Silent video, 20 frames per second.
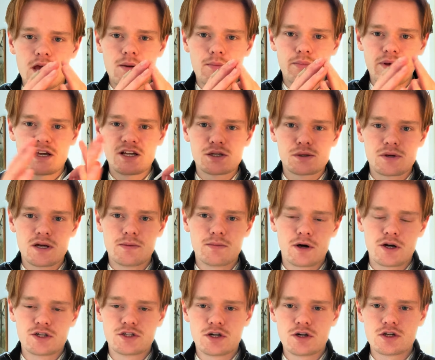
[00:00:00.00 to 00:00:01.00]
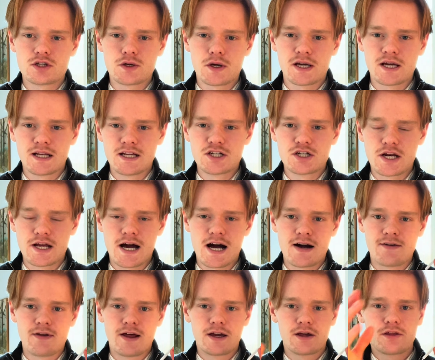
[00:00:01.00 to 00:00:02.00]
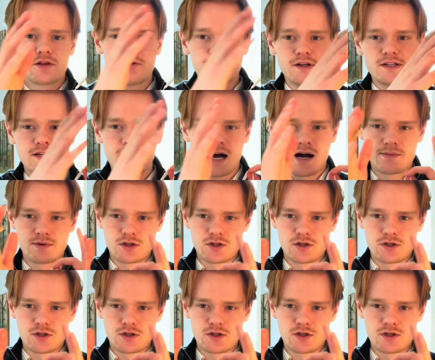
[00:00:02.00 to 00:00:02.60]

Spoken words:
big screen monitor, so I can literally have like 3 tabs